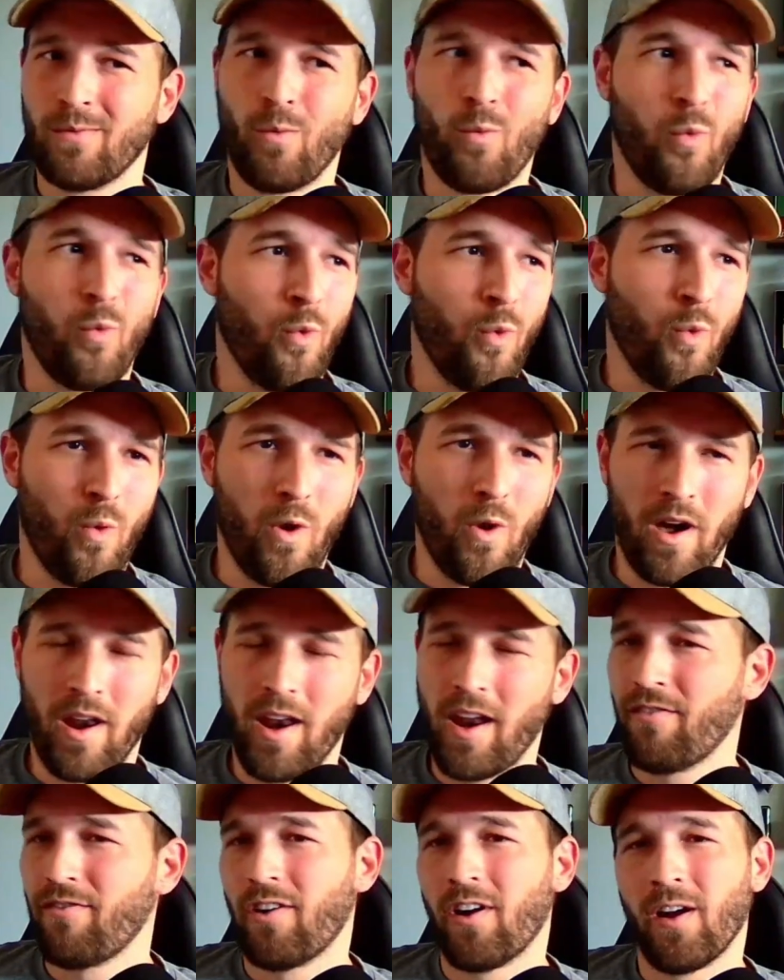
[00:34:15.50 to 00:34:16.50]

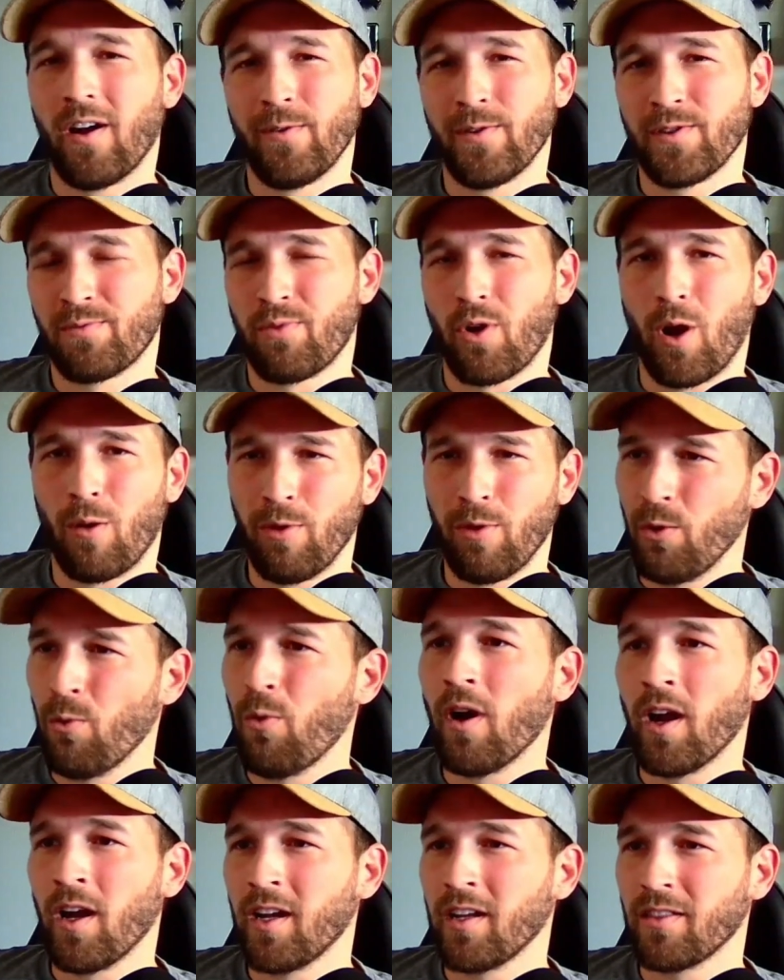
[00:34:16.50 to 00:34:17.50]
whatever I was probably
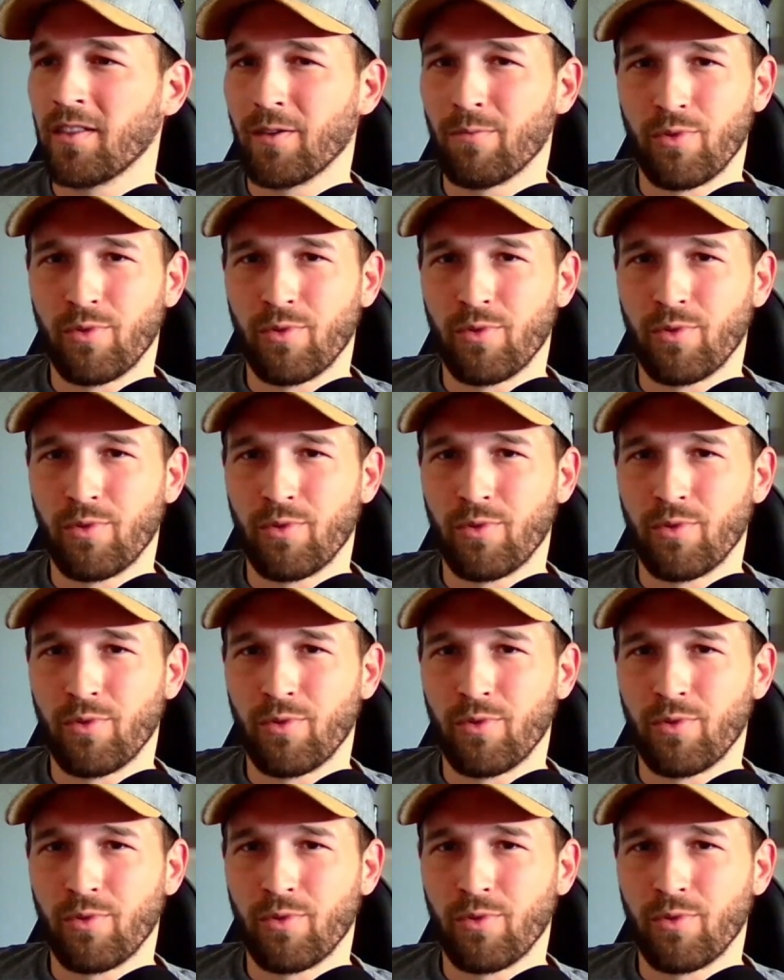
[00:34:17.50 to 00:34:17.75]
wearing the